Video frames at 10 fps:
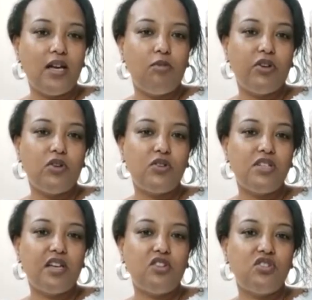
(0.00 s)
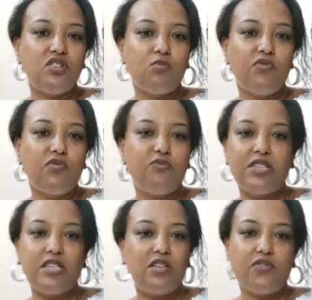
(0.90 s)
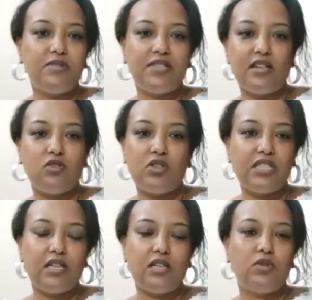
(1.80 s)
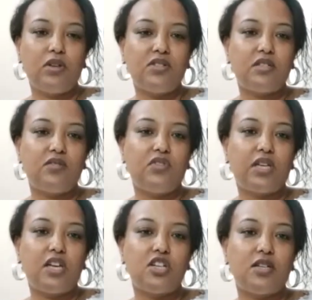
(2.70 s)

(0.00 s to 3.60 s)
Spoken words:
because you can't just move seed from state to state without certification.